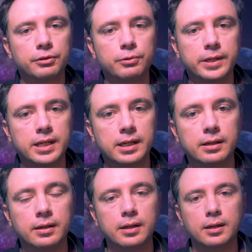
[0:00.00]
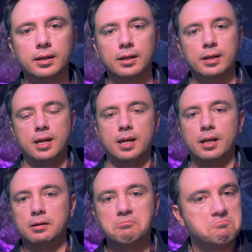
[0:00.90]
you need.
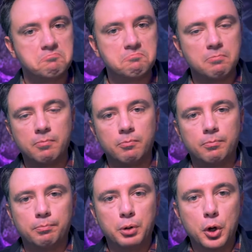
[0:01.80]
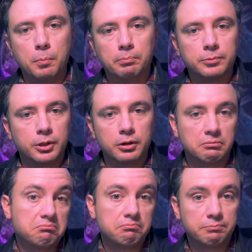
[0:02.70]
And boom, you're
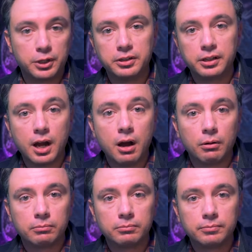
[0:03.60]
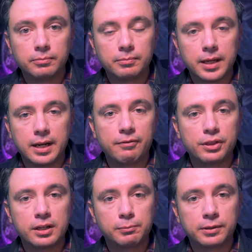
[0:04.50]
good to go. And
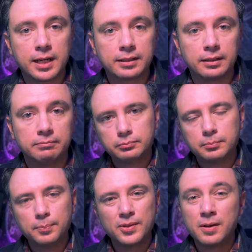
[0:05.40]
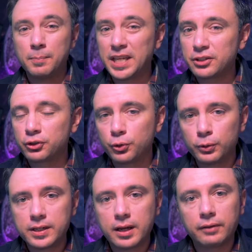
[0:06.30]
everything's protected. But that's
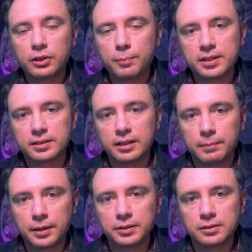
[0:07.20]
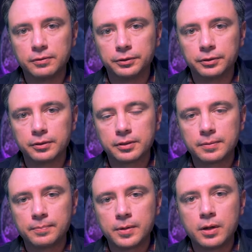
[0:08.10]
truly not even the best thing about these filters.
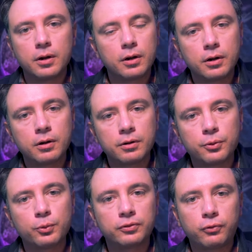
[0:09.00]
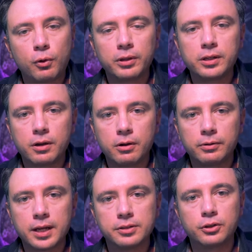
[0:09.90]
Earth was formerly known
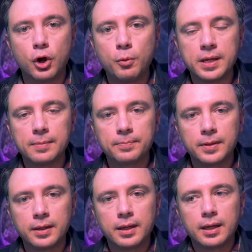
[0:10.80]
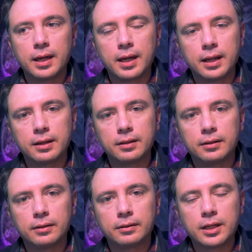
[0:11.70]
as Gobi, and
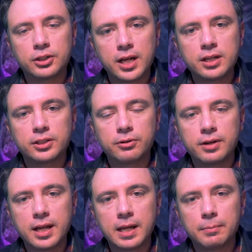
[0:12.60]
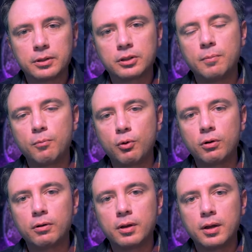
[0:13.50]
they changed their name to
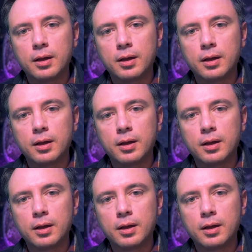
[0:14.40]
more